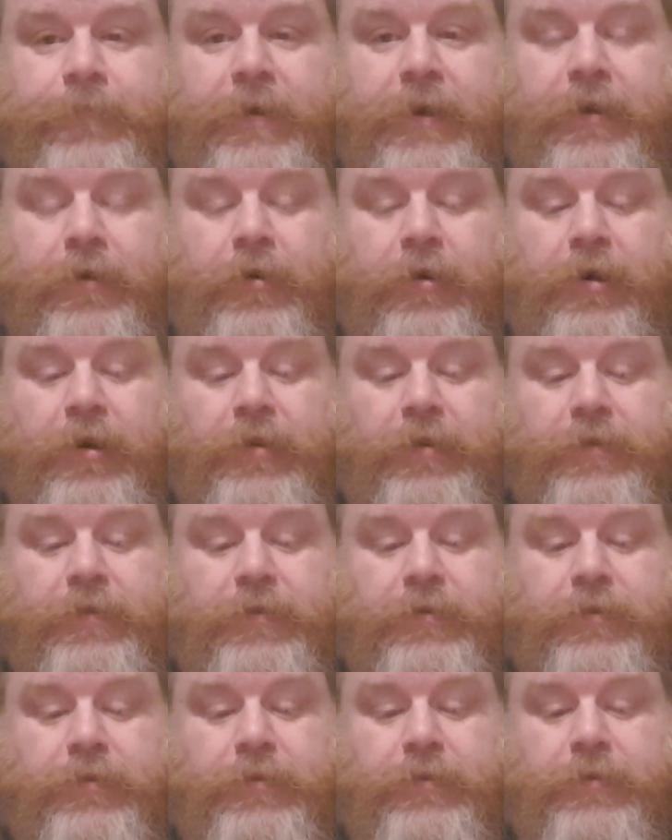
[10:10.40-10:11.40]
in Ireland,
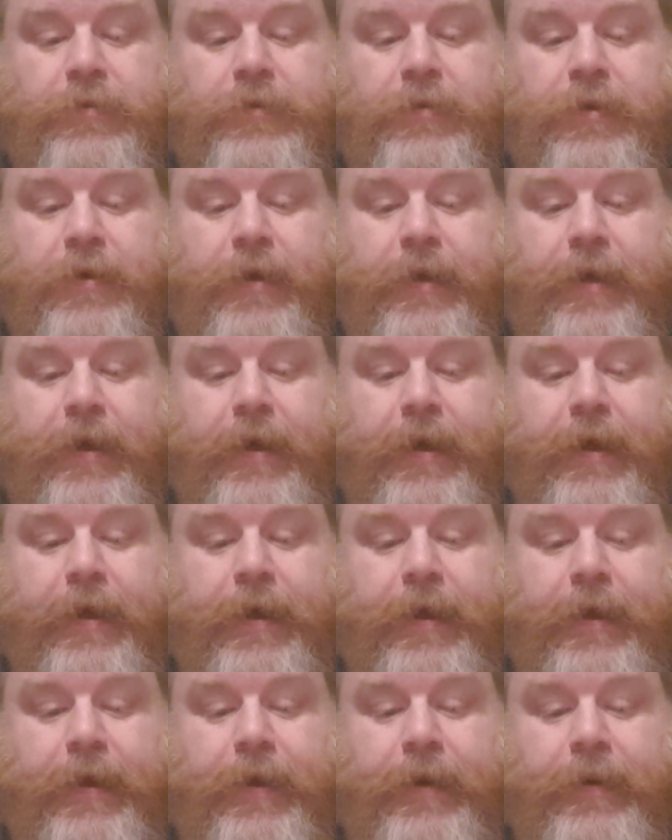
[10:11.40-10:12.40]

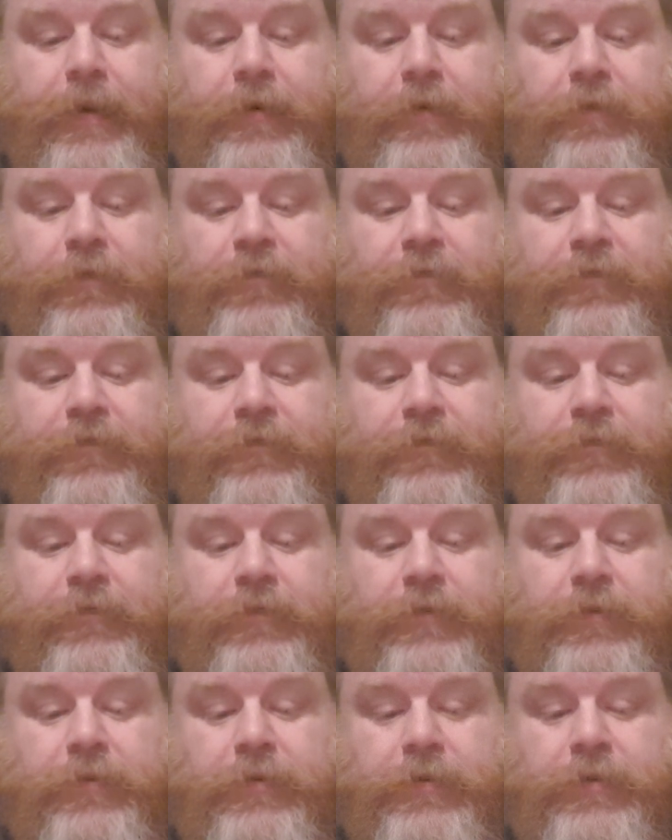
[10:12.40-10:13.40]
and
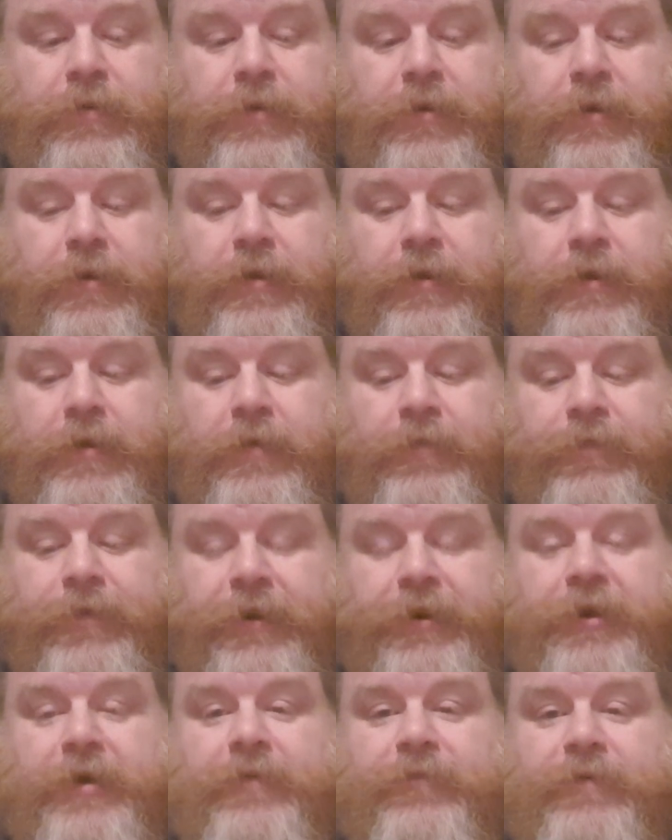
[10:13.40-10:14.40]

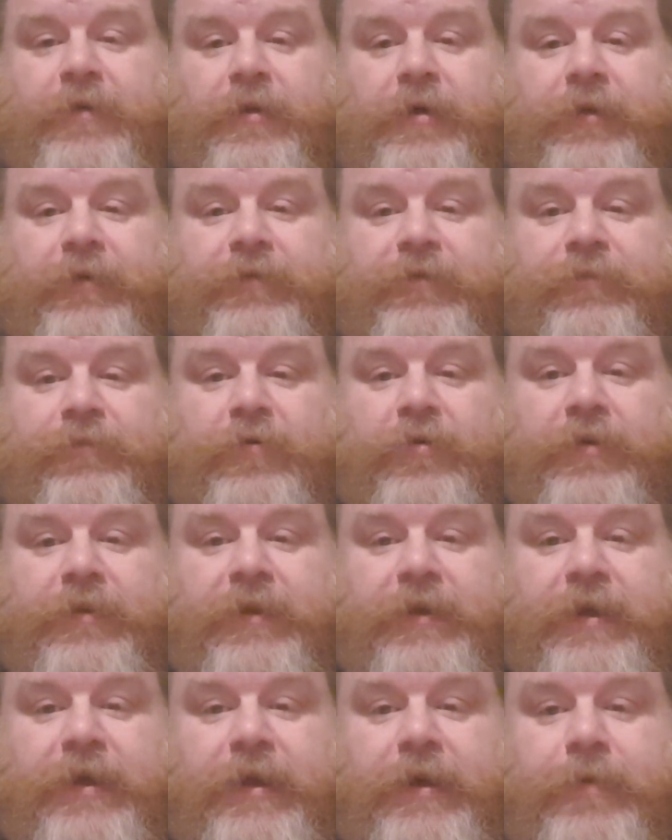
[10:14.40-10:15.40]
then you have the likes of
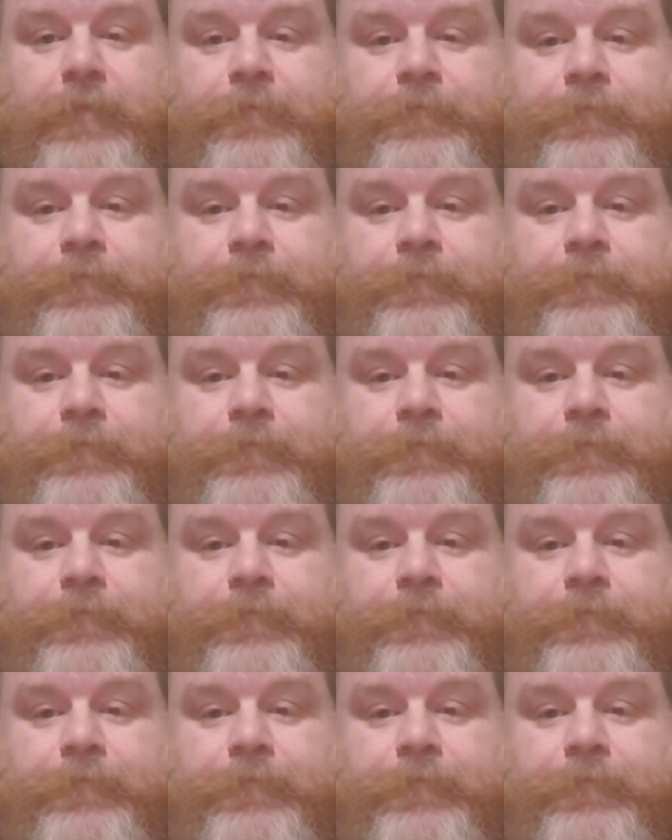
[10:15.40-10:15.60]
RTE,